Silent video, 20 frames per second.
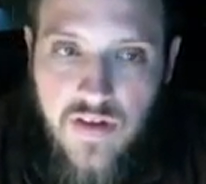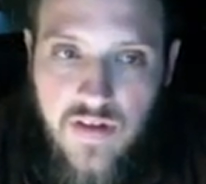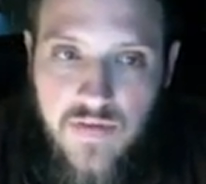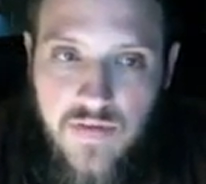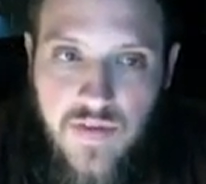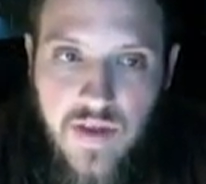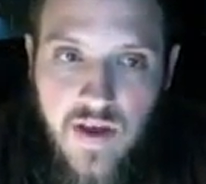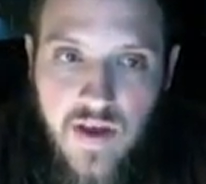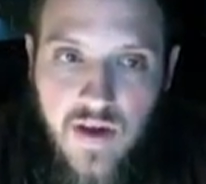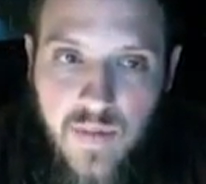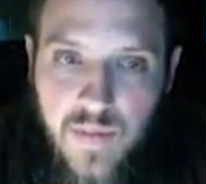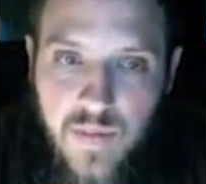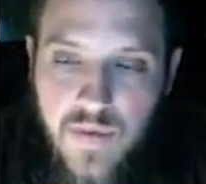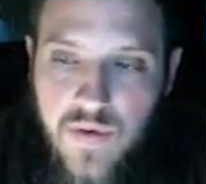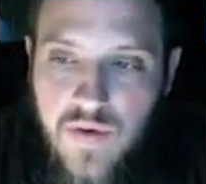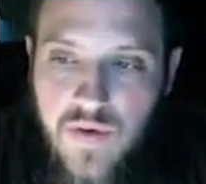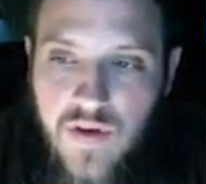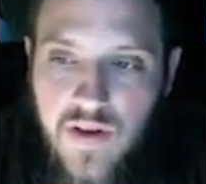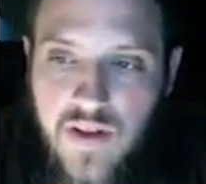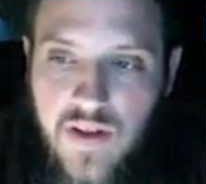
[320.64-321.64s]
of the
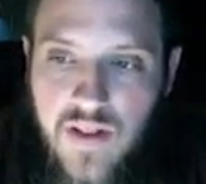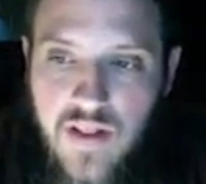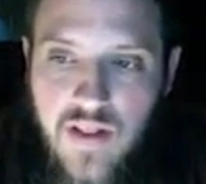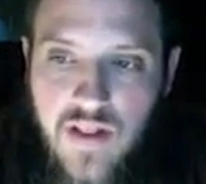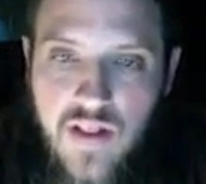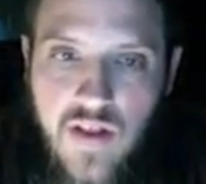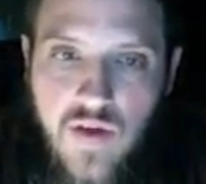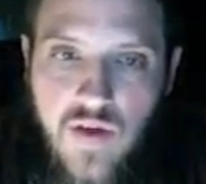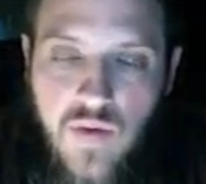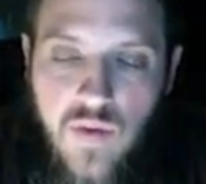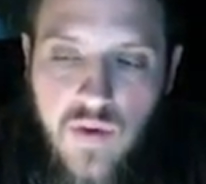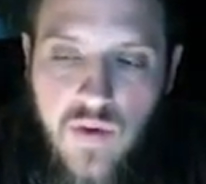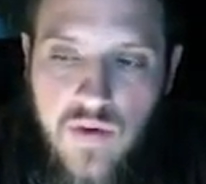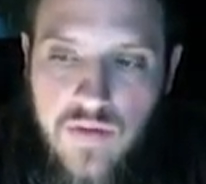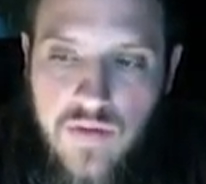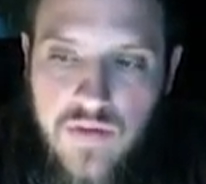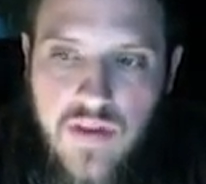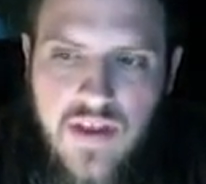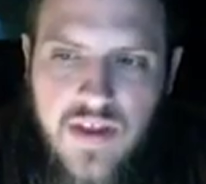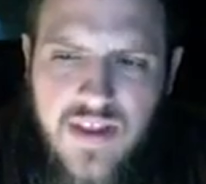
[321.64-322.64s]
upper and lower,
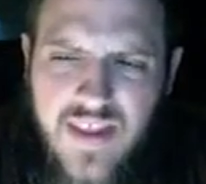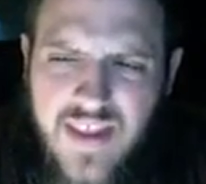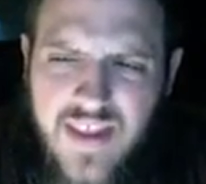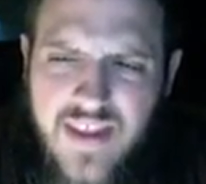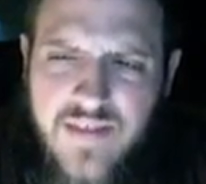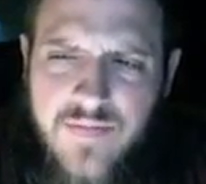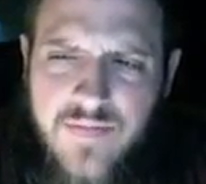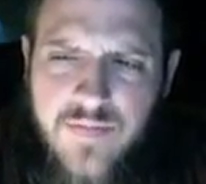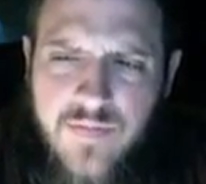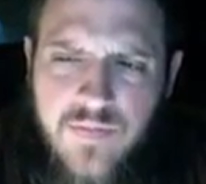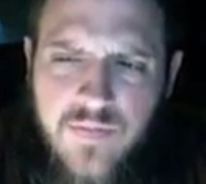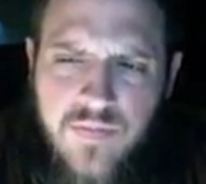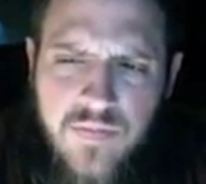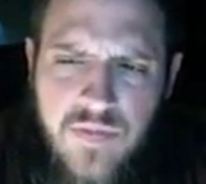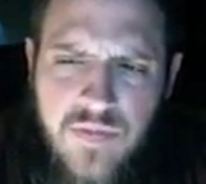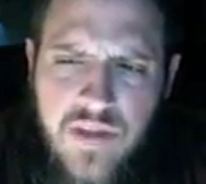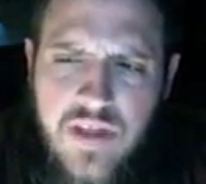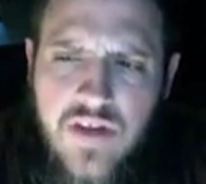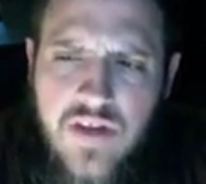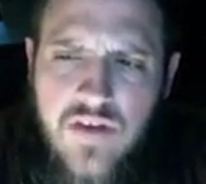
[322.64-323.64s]

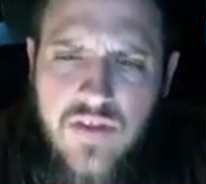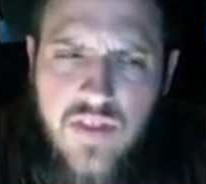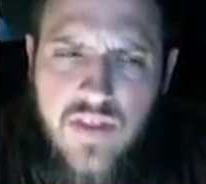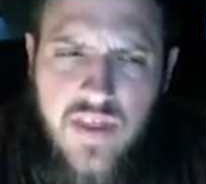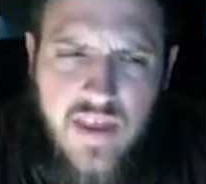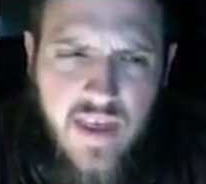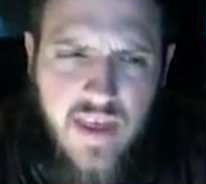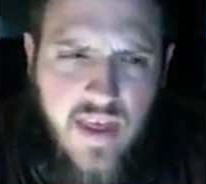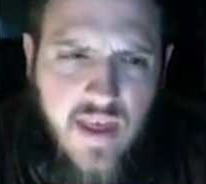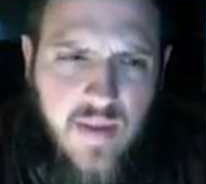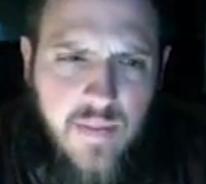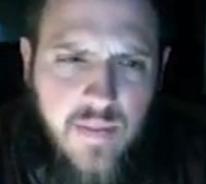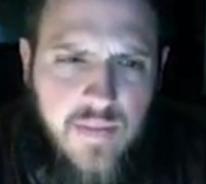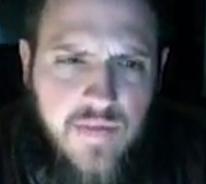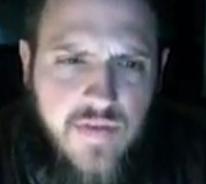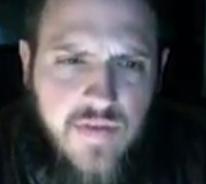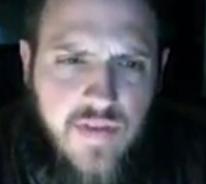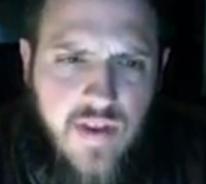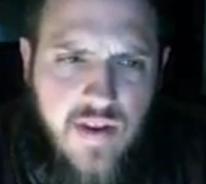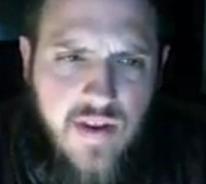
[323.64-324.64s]
near the
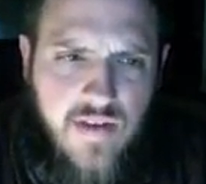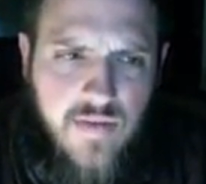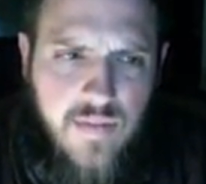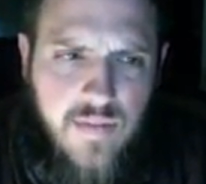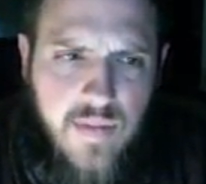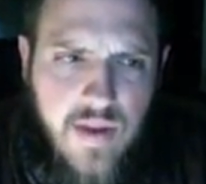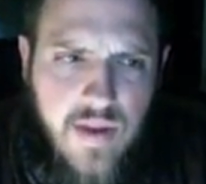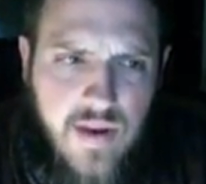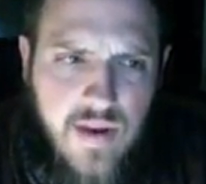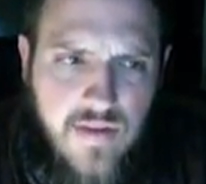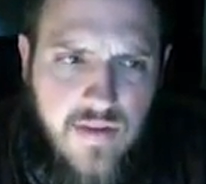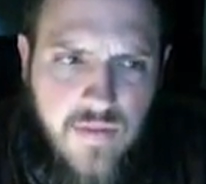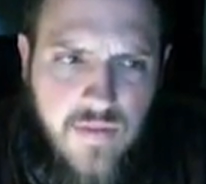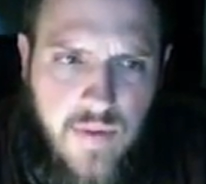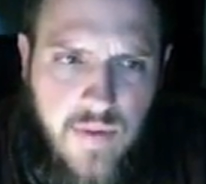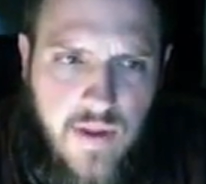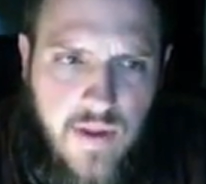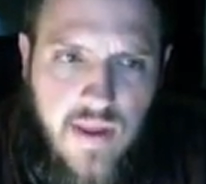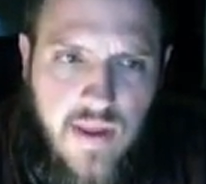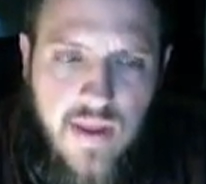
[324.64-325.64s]
caps, that has made its
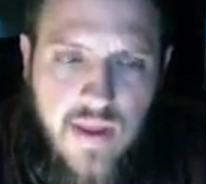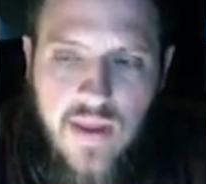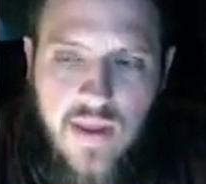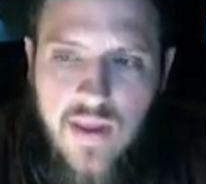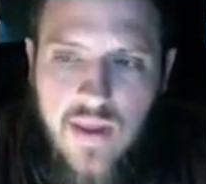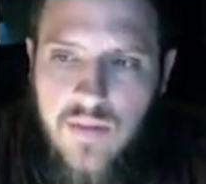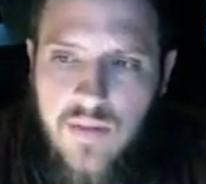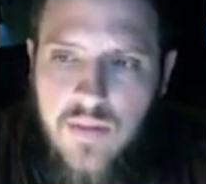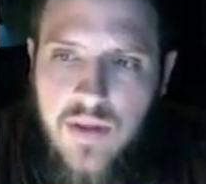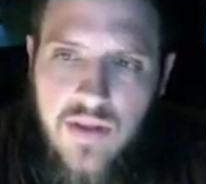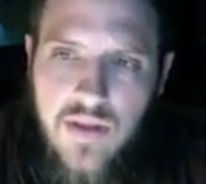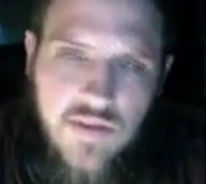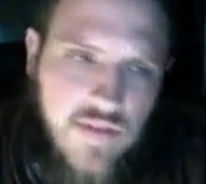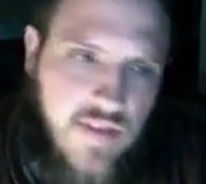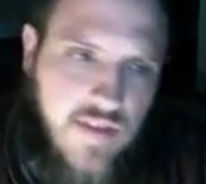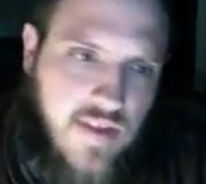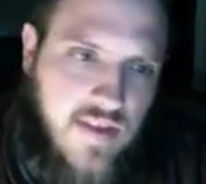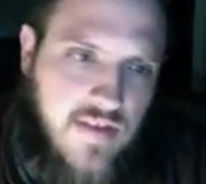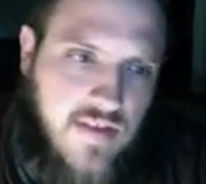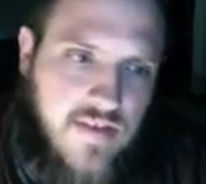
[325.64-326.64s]
way because
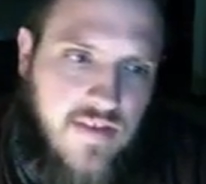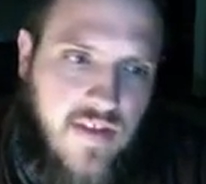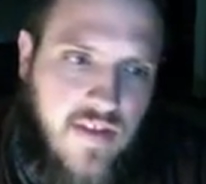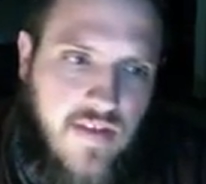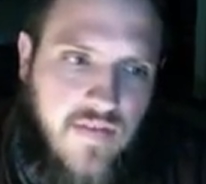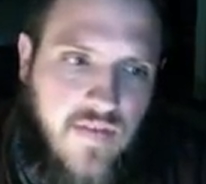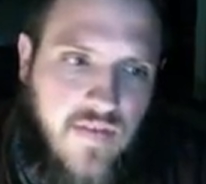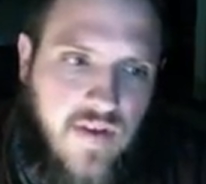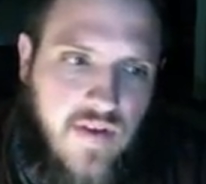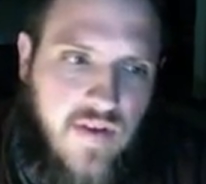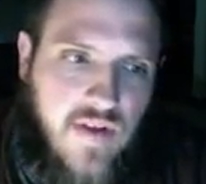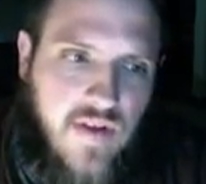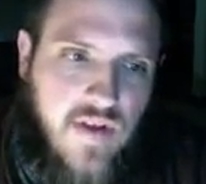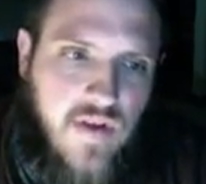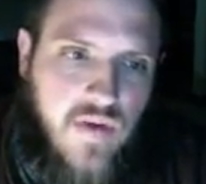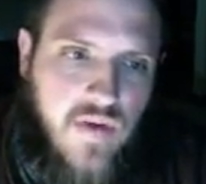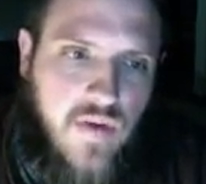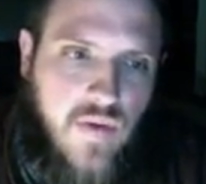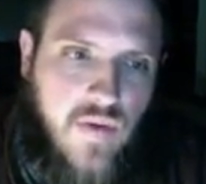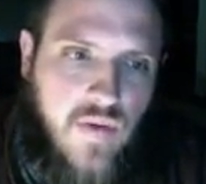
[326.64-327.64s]
they stay very
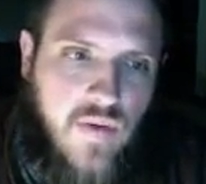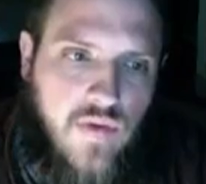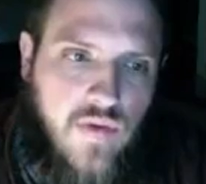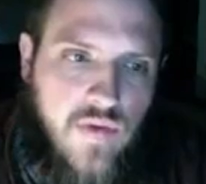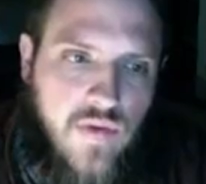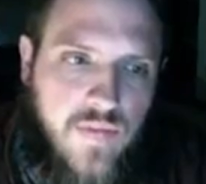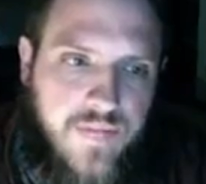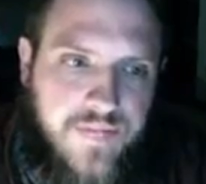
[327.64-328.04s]
cold.